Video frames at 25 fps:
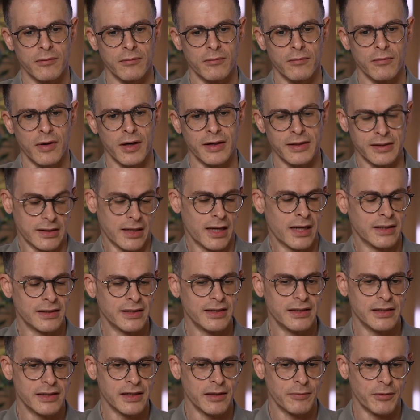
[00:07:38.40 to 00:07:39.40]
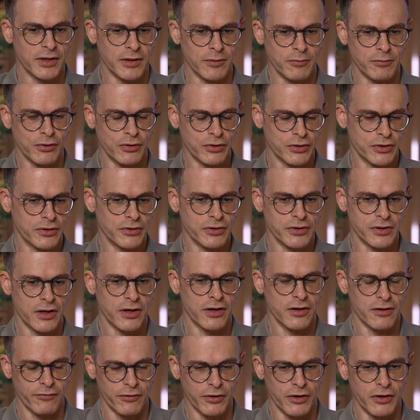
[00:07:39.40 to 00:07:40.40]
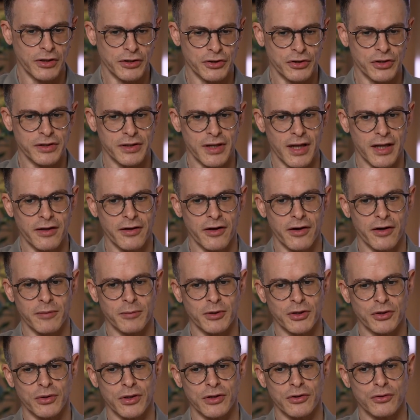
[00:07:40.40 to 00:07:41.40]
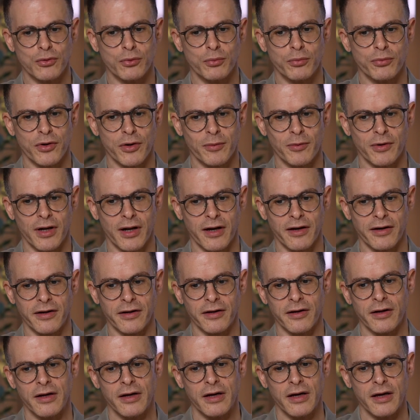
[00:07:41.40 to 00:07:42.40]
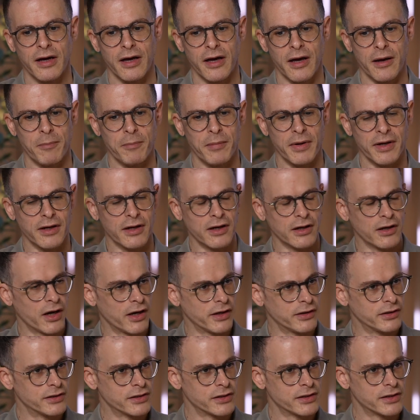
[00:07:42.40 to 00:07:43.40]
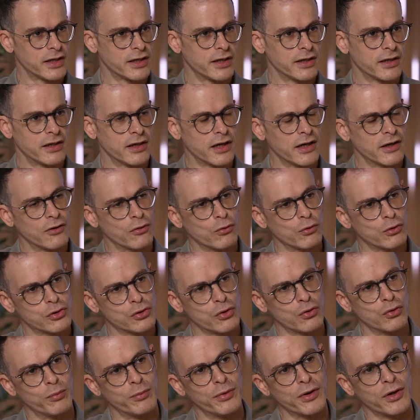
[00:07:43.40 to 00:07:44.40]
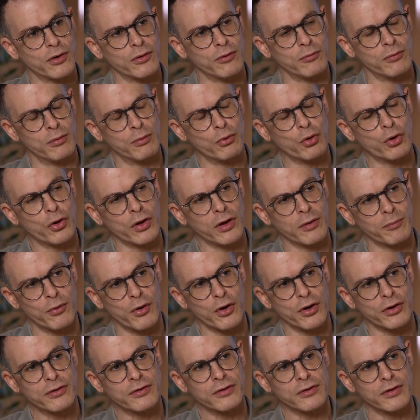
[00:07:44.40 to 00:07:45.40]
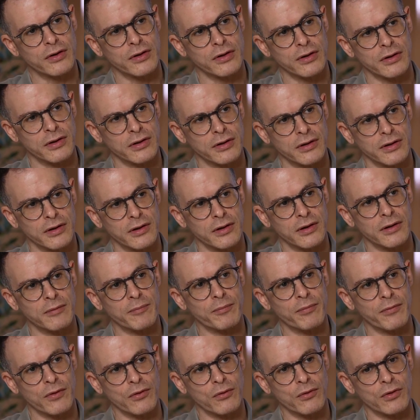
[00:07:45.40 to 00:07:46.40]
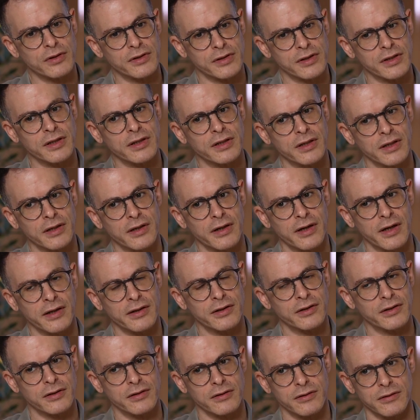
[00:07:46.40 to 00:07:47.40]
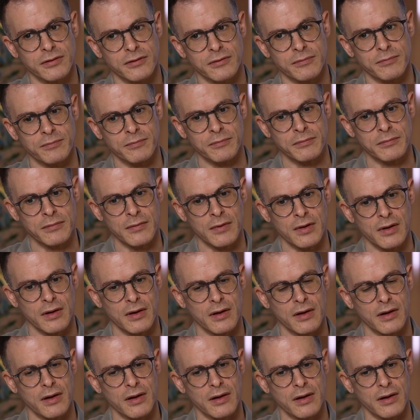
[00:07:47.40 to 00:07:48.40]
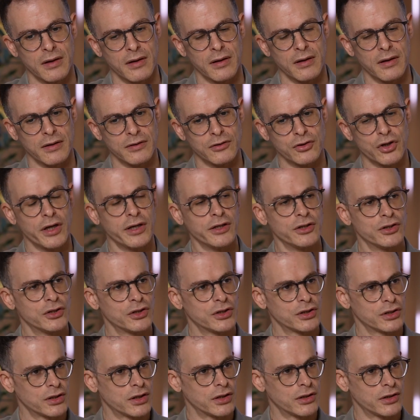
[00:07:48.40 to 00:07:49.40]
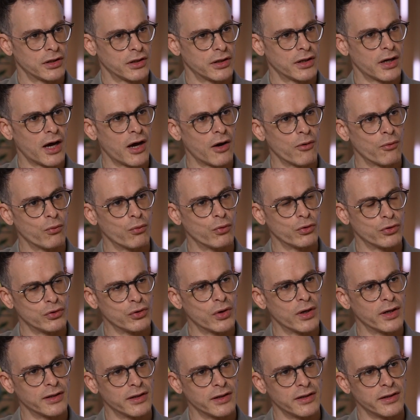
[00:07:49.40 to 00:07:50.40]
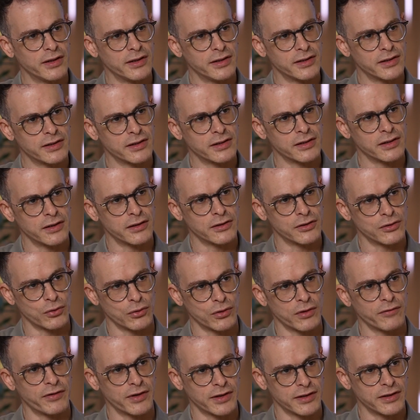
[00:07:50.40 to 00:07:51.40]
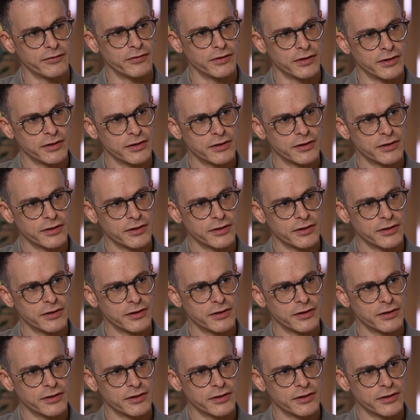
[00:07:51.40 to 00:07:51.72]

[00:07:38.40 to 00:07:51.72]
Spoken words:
at least, I mean, because there's a lot of regulation in that area, but you can do primarily medical guidance and also the booking part. You can see a great change in how would you handle these sort of activities.